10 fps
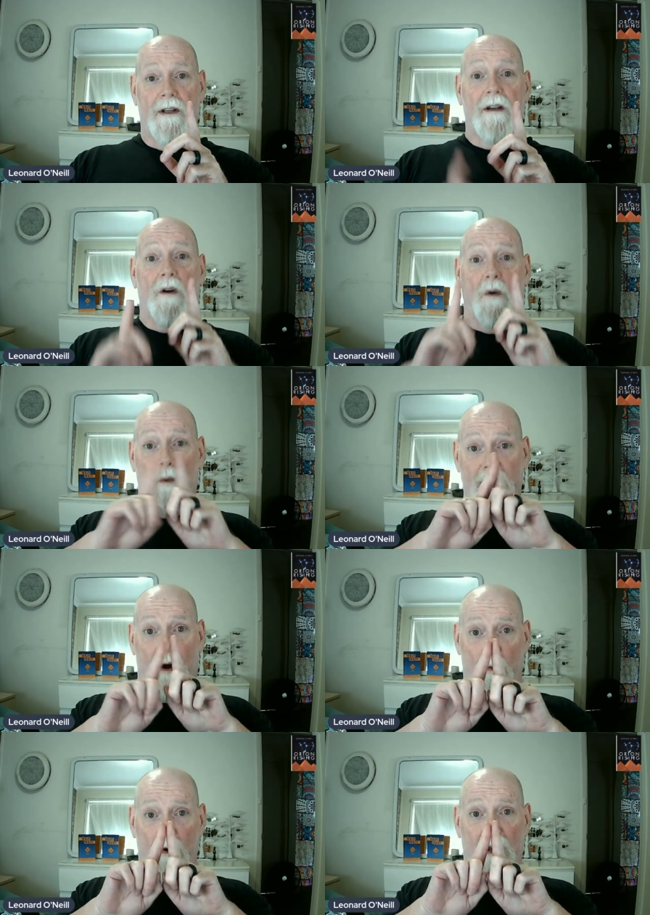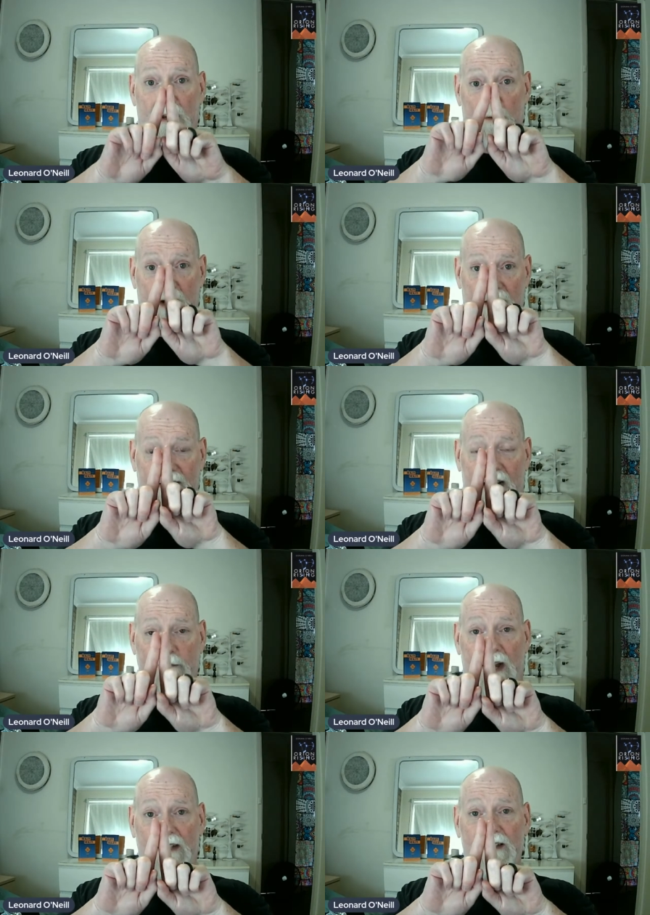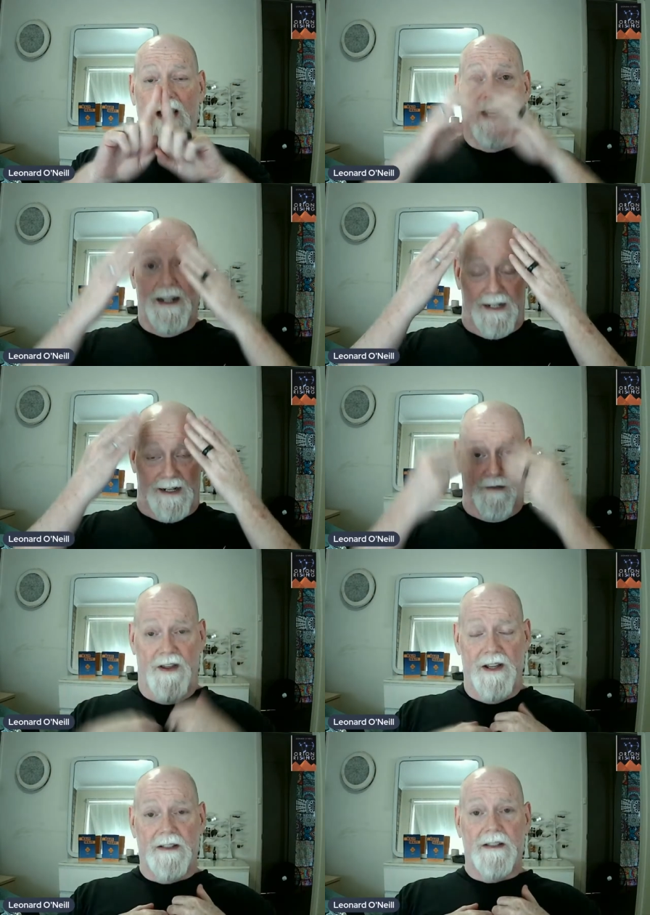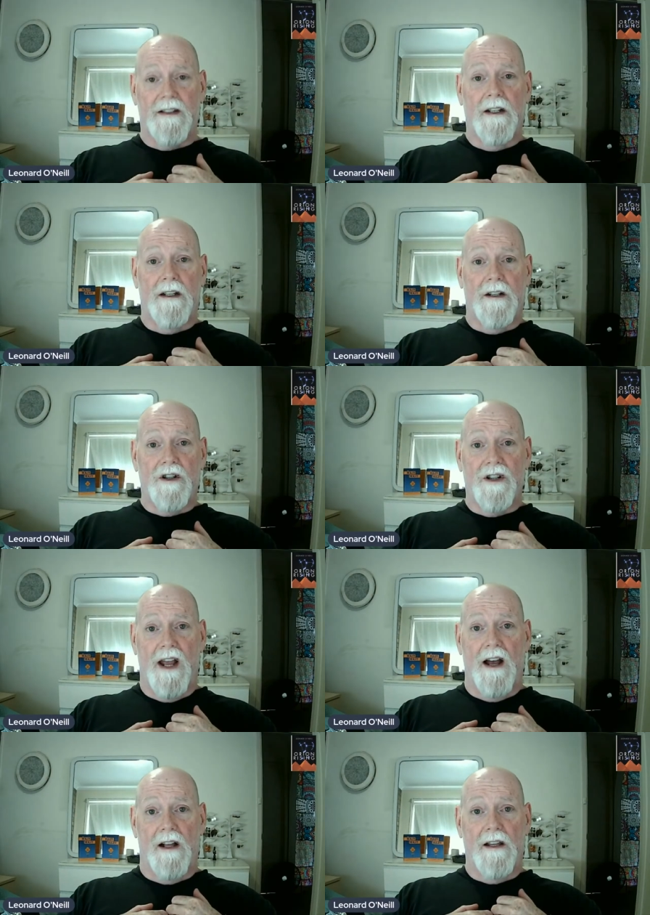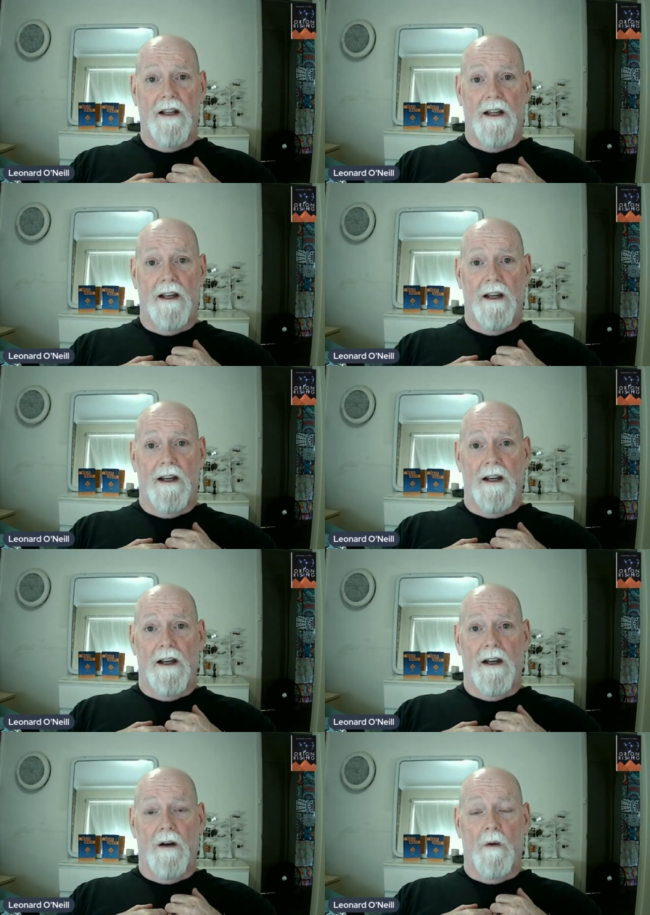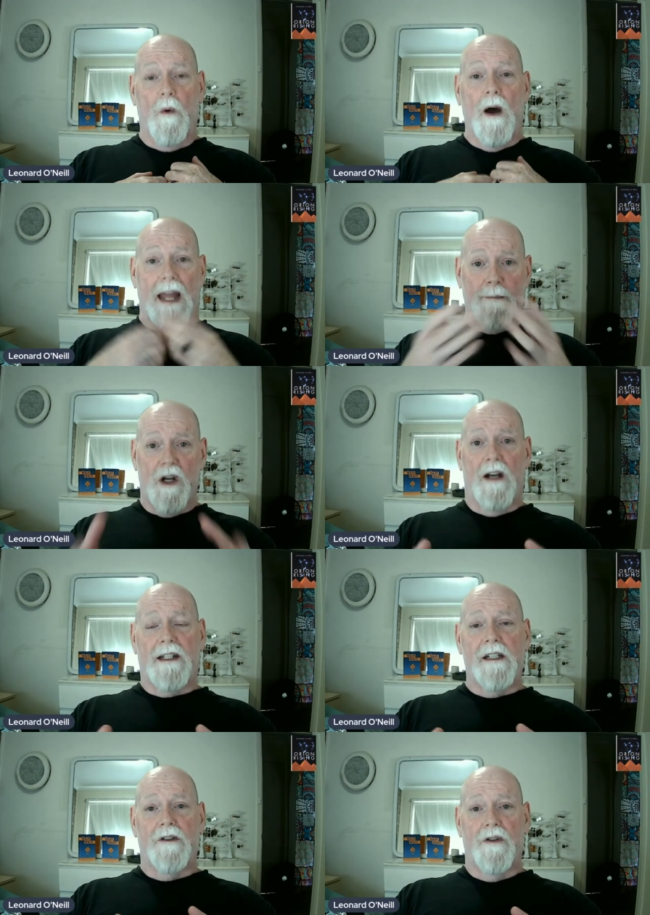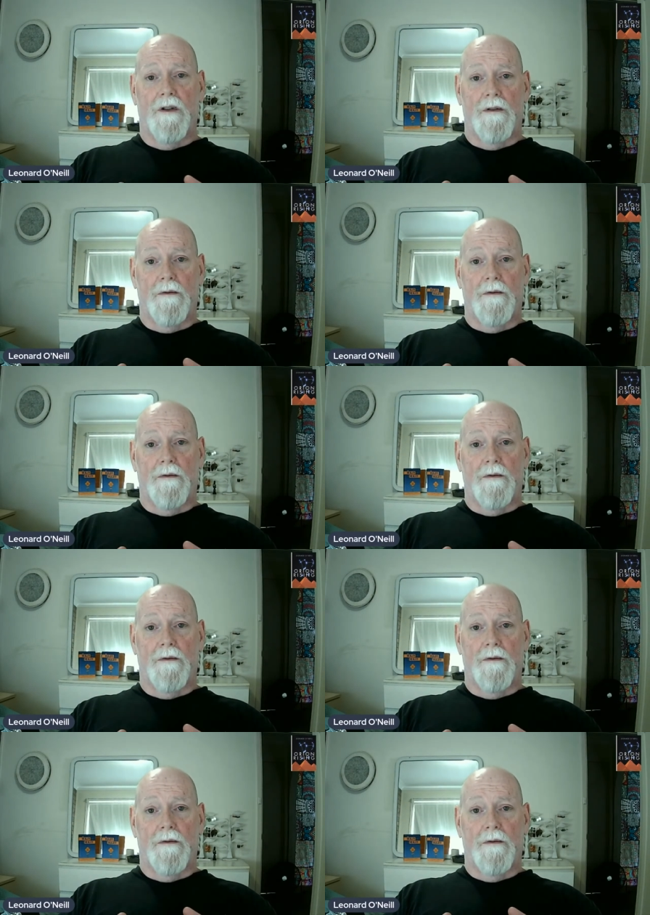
We are one. We are side by side in this shell while I'm talking to you.